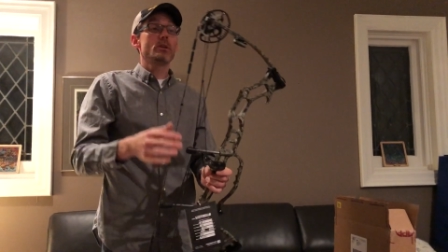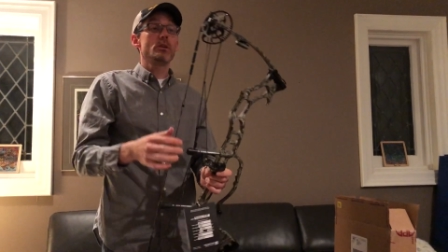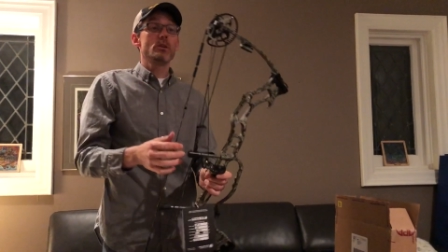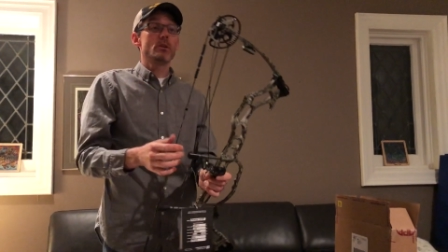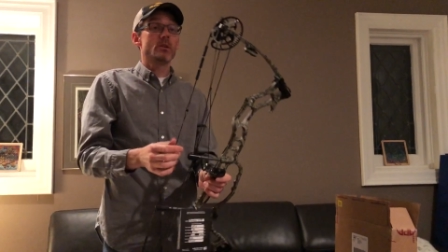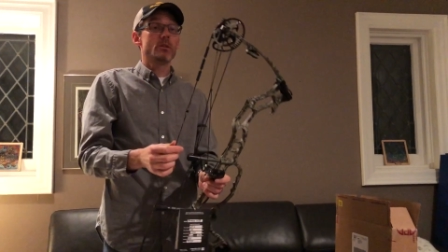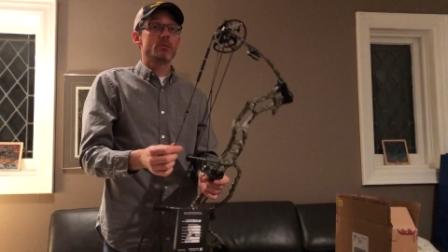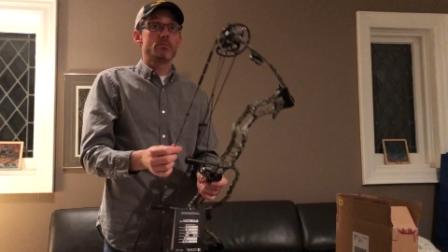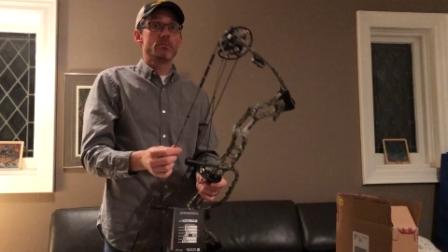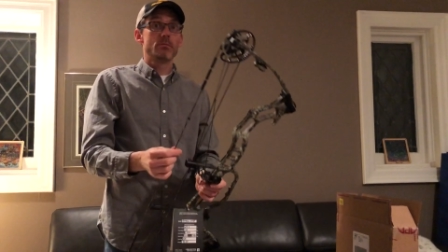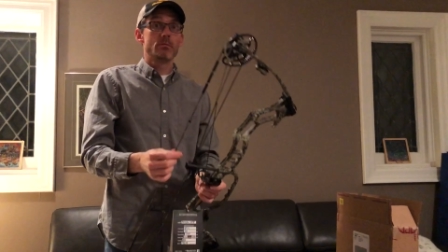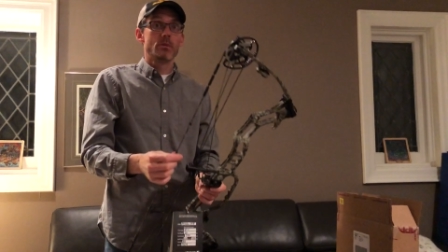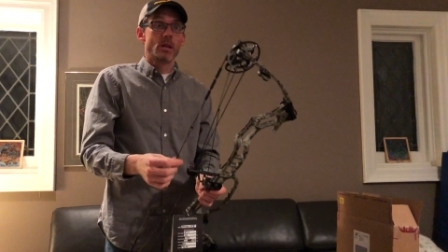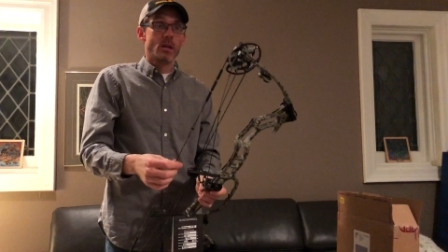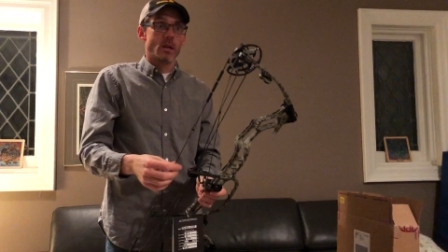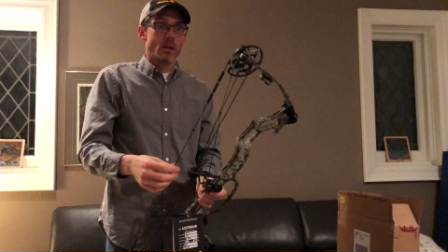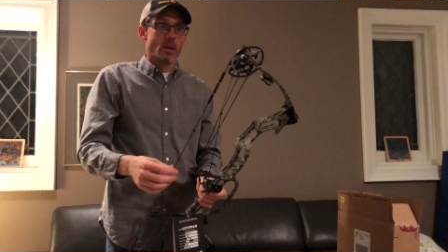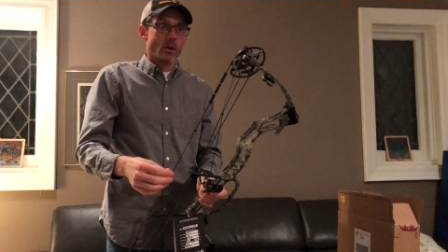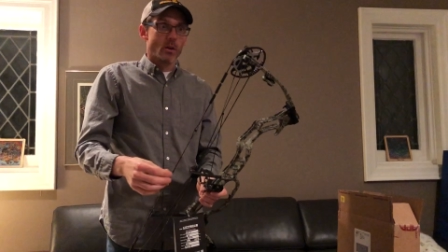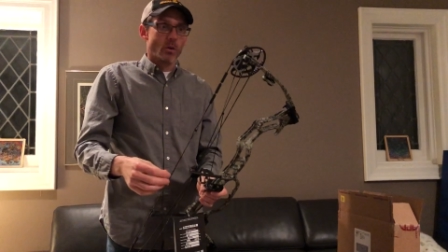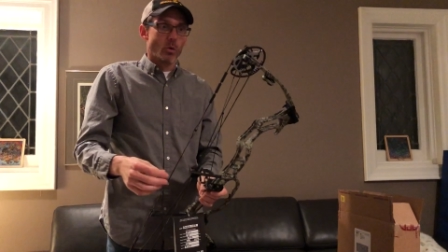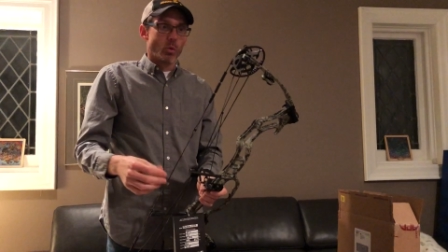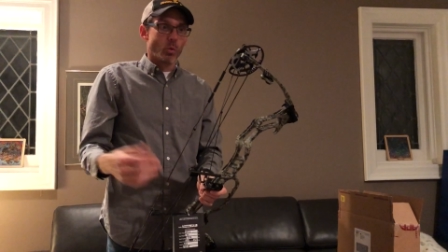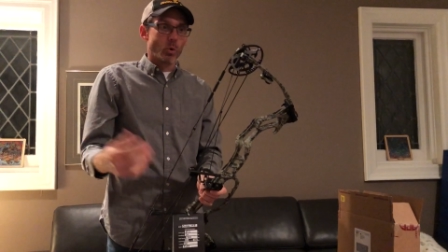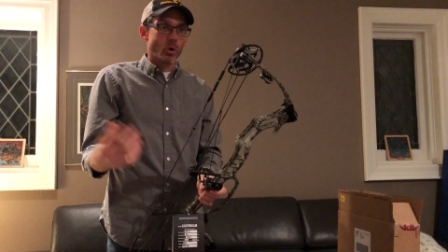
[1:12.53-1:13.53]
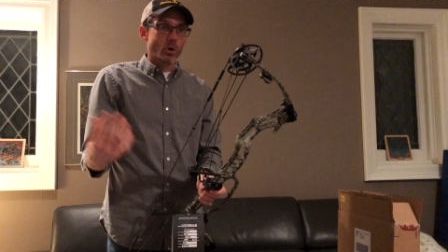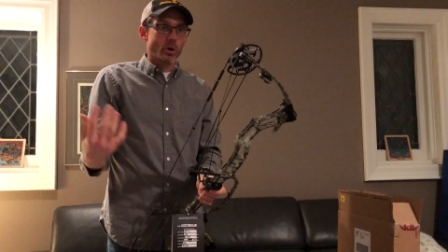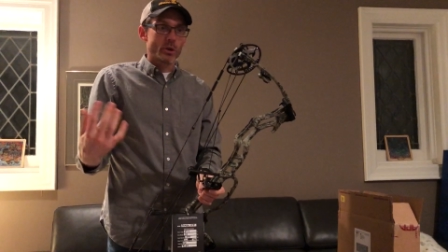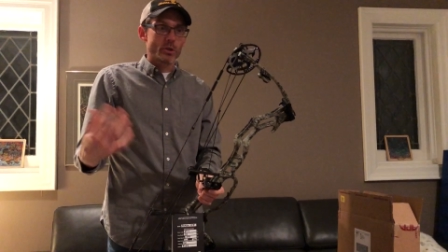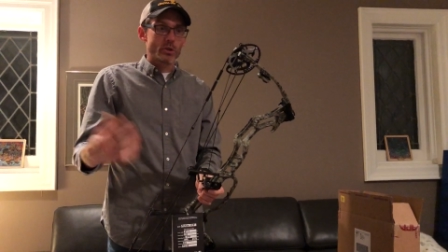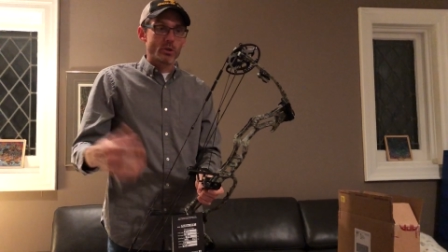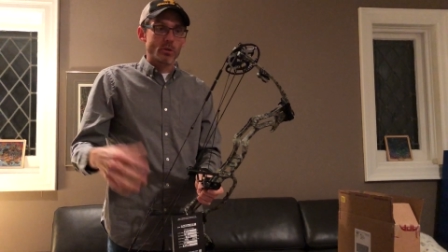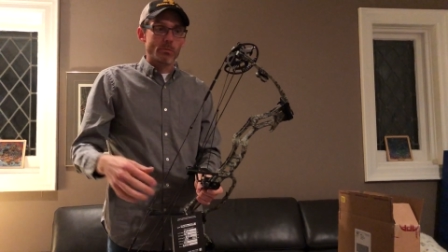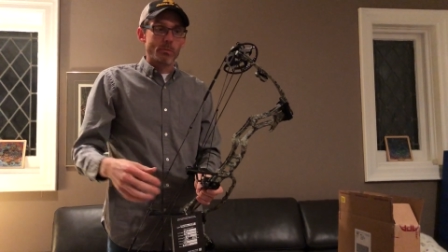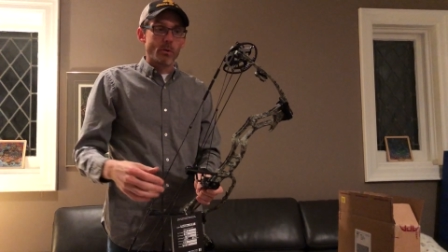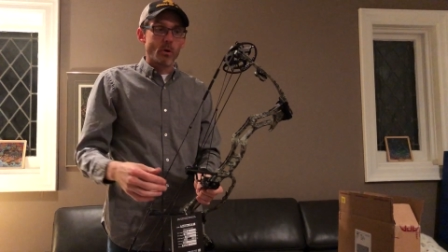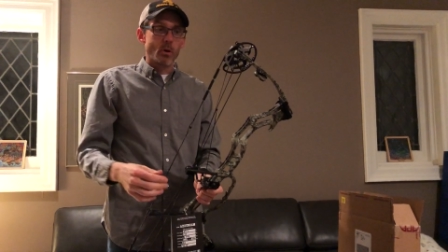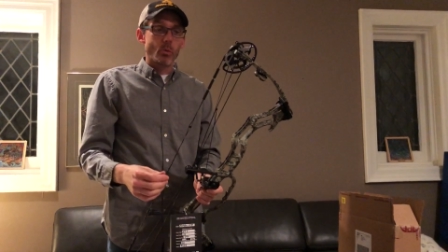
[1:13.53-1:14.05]
then you can work on
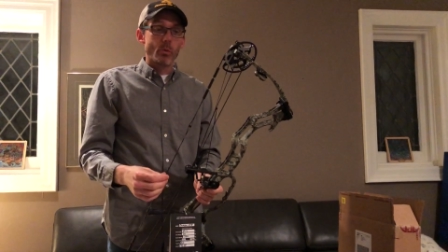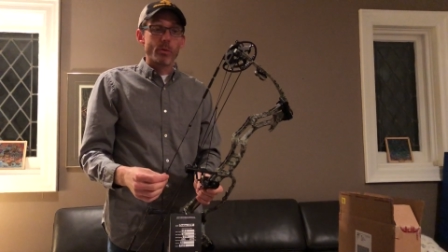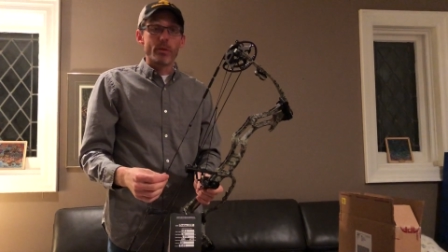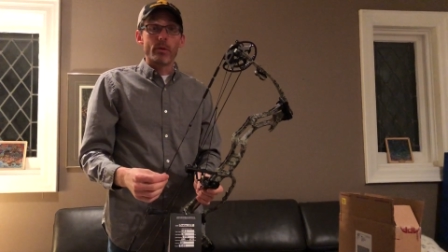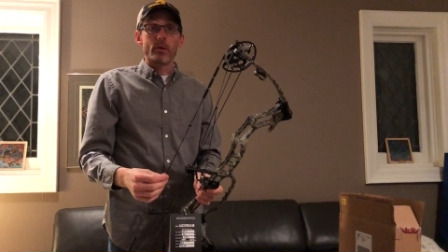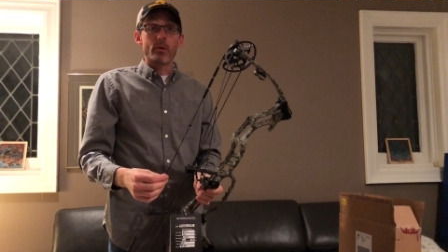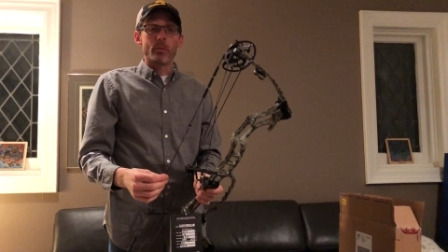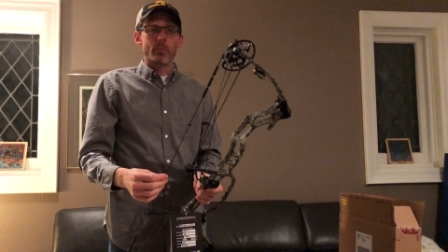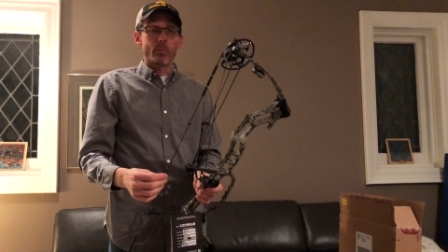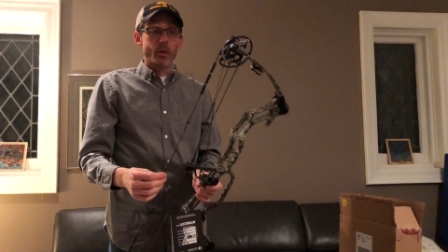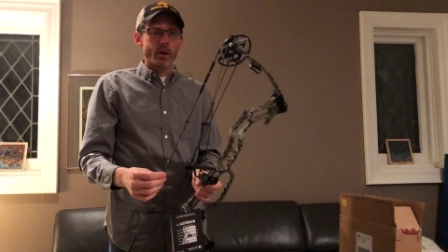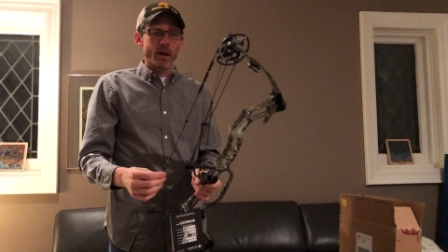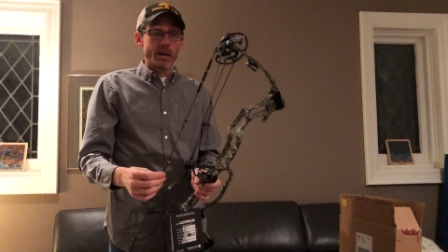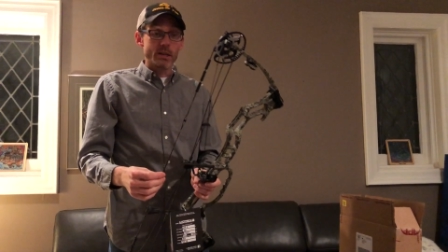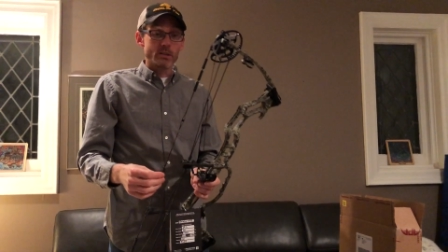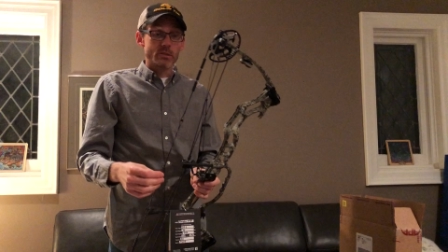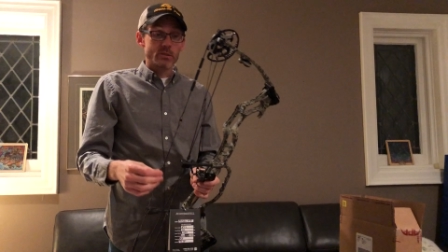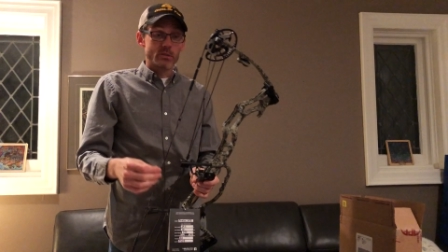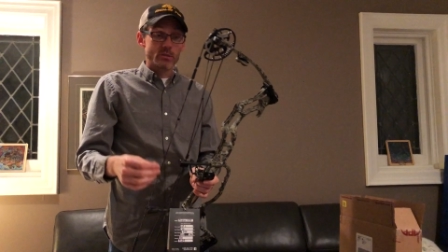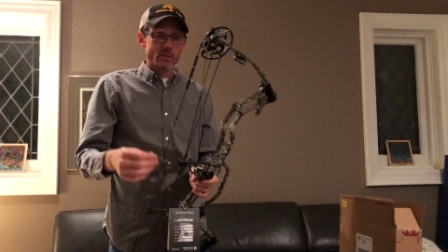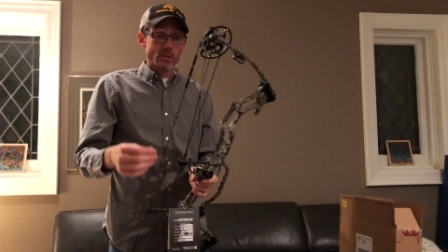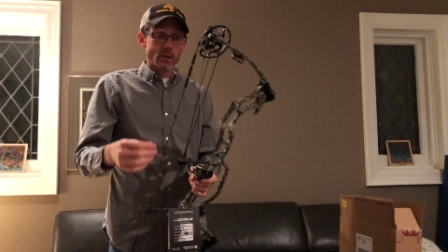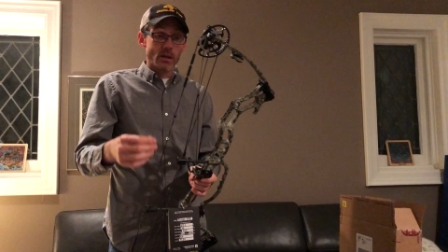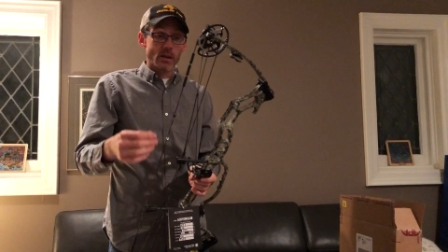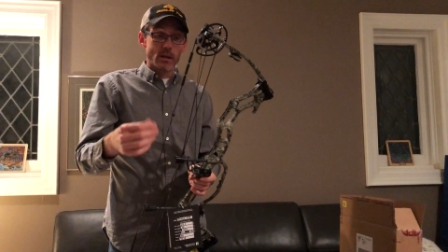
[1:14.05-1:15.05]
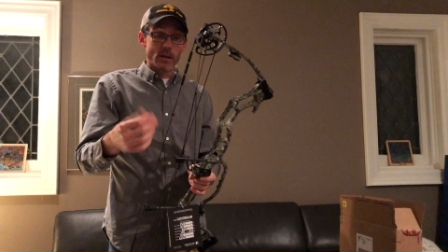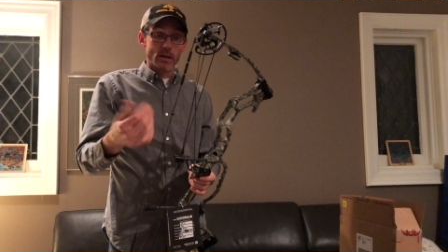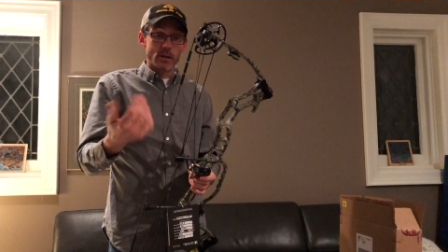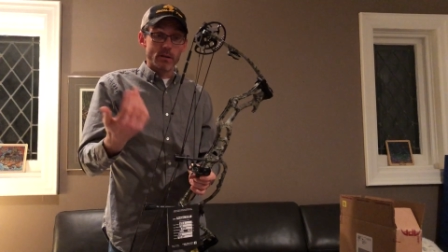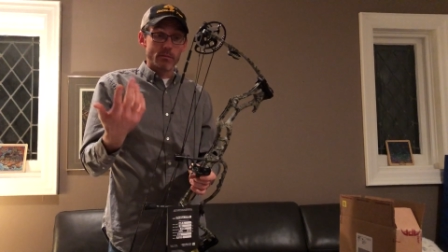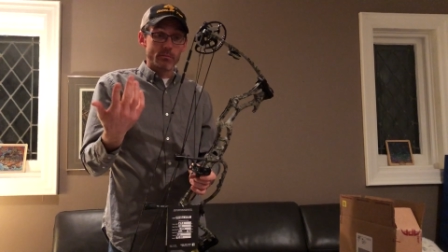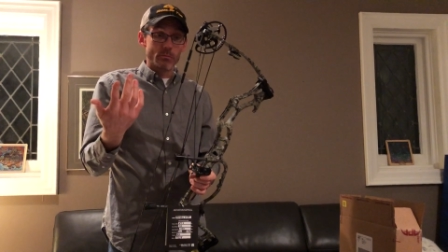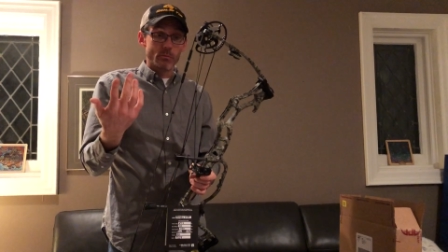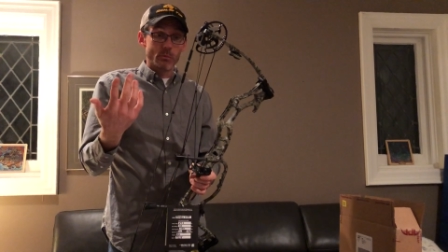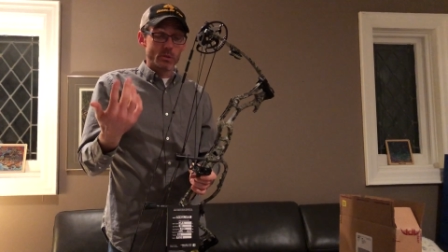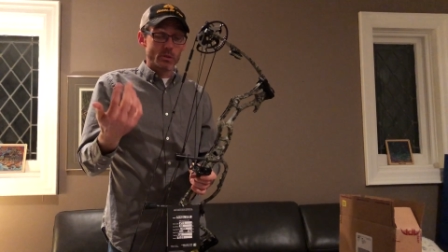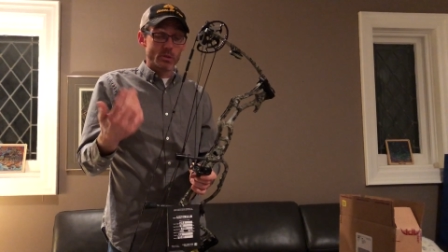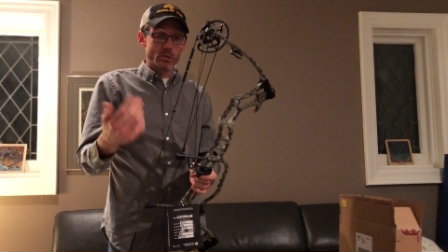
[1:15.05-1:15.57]
your bow without a press,
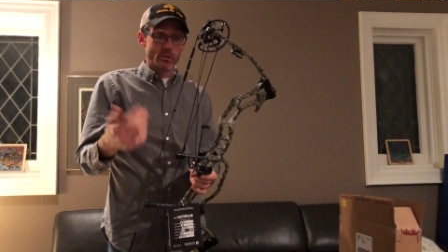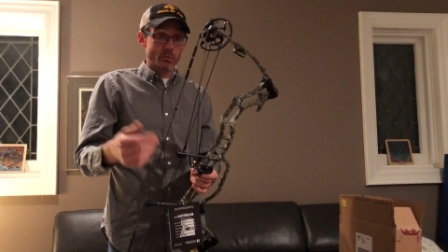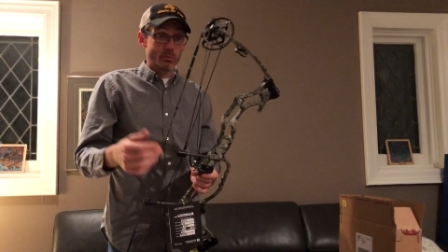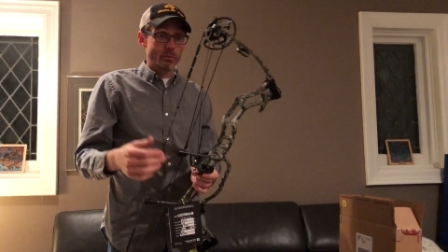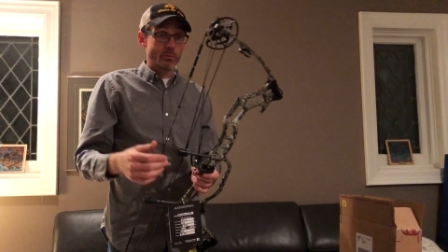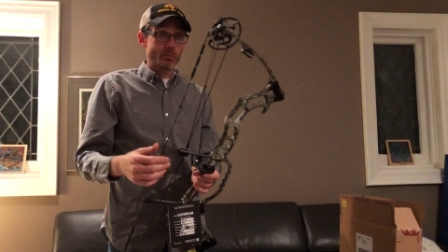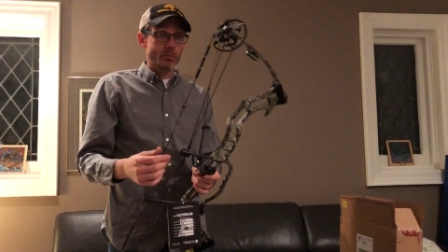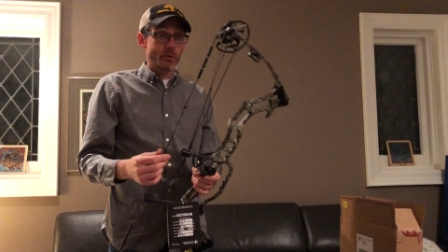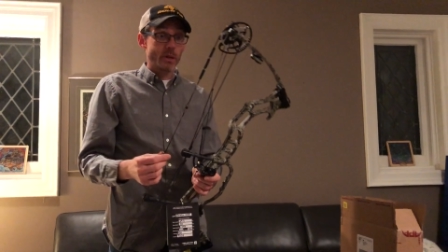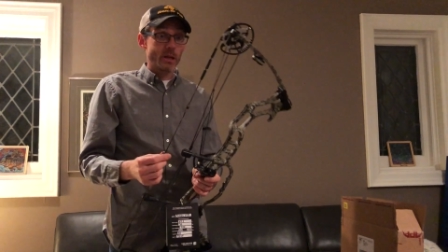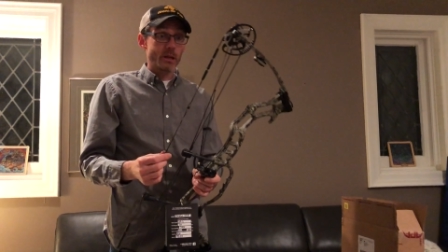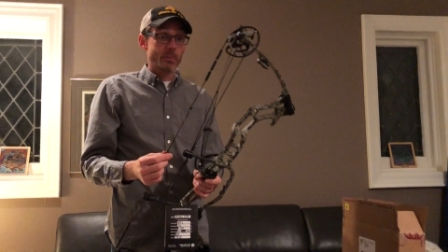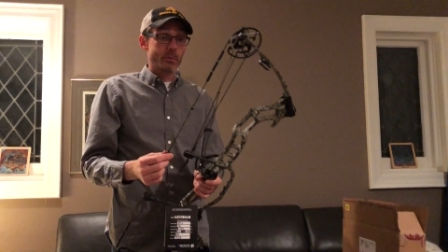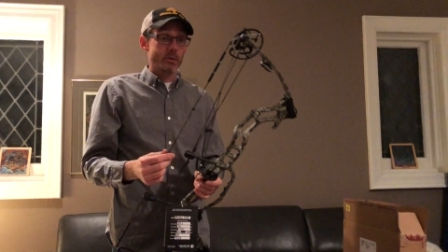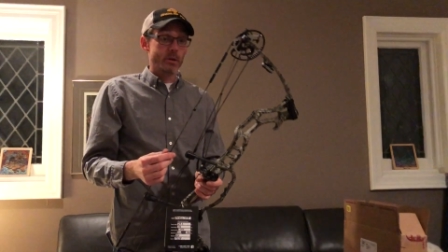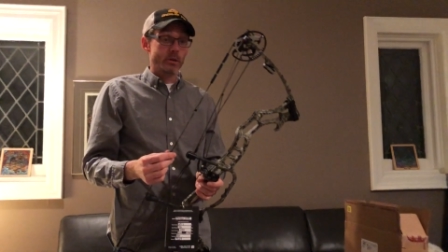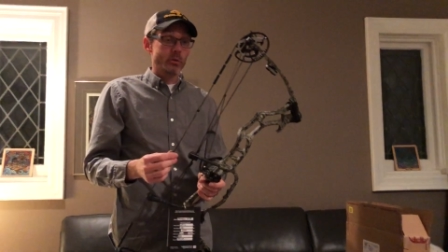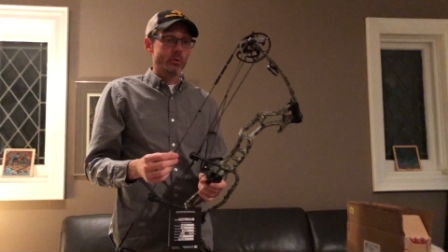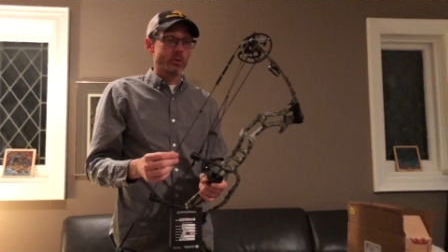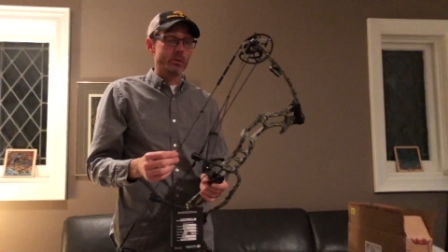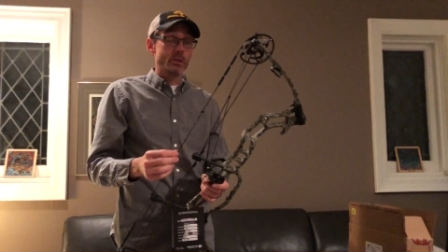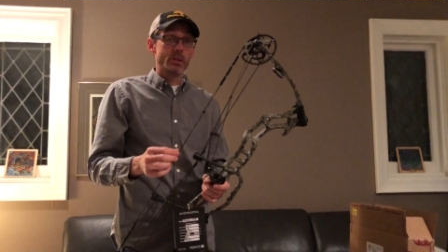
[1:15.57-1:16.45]
which is kind of pretty cool.